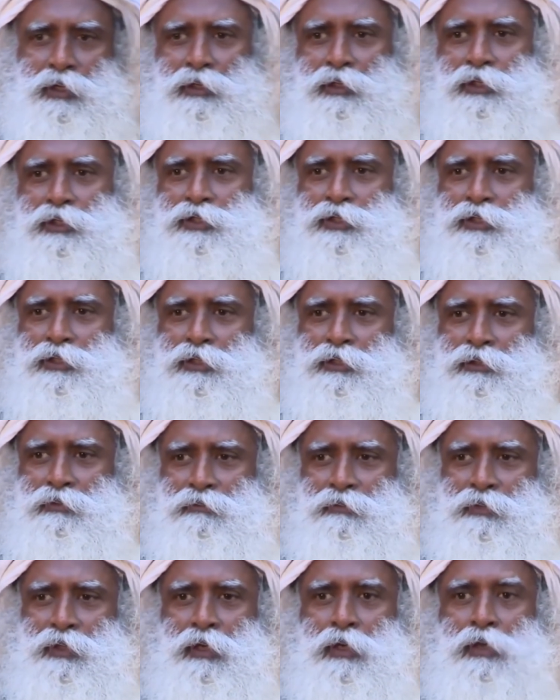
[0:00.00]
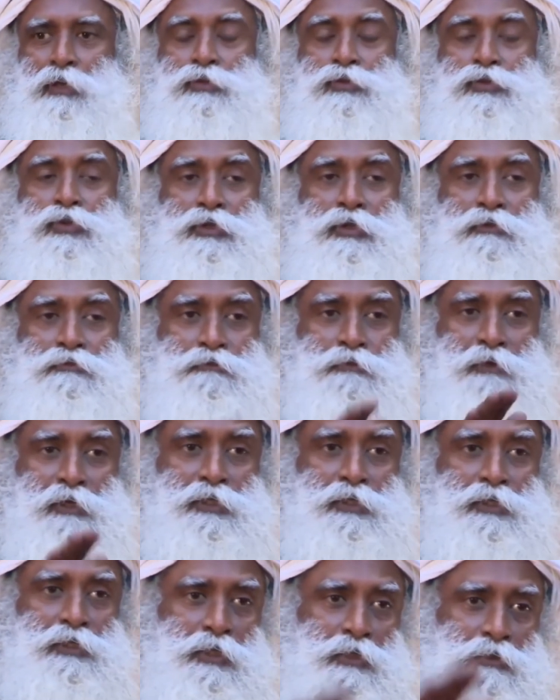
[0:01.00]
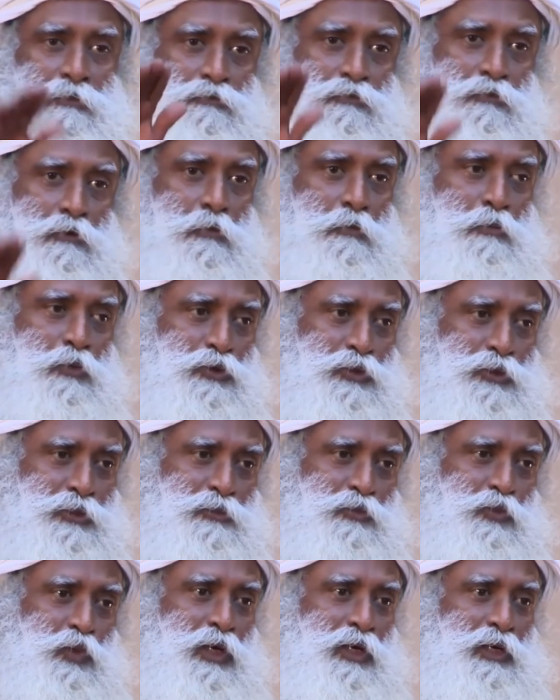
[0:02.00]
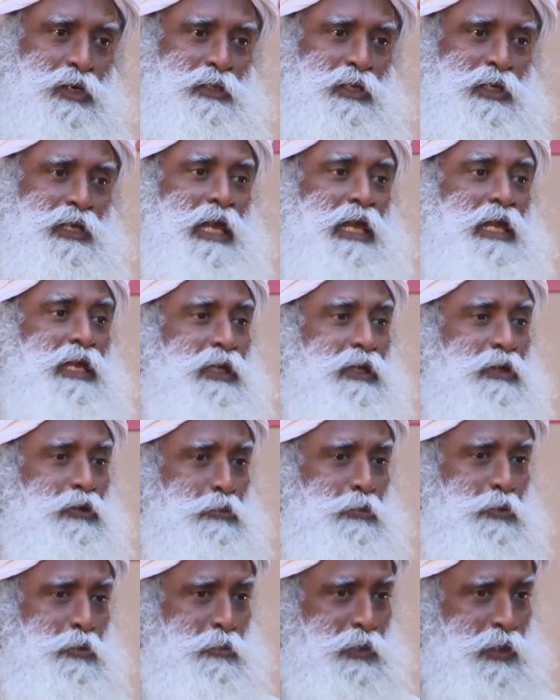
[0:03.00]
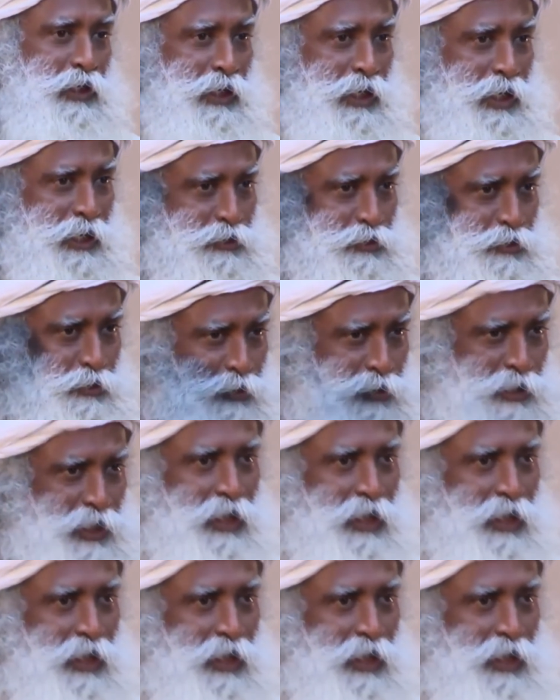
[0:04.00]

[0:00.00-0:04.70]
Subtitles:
isn't it? So the first and foremost work that any human being has to